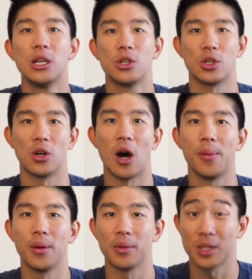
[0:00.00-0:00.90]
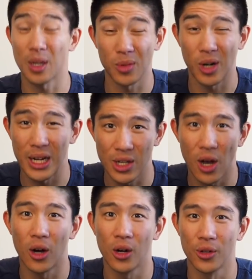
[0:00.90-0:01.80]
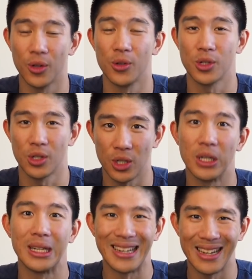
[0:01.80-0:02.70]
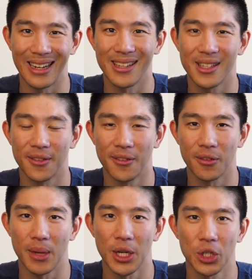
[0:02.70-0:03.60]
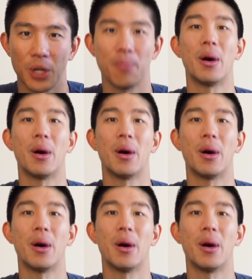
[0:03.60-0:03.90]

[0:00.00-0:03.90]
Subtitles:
So I'll be able to summarize all those good nuggets of information.